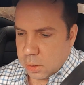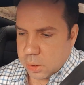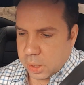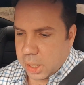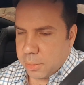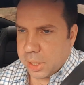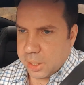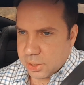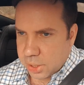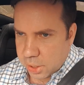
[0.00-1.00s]
All right, we're gonna
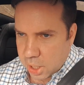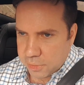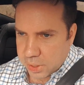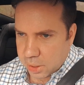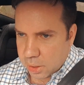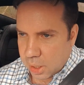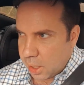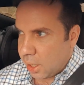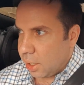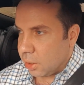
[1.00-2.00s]
get started off here
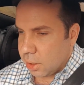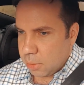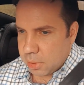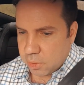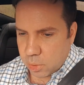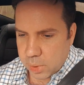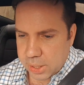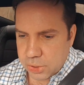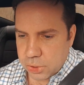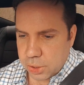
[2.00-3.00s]
on a little bit of a
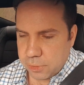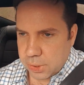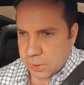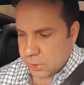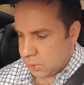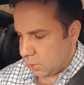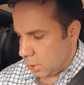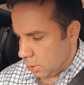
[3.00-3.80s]
wet surface.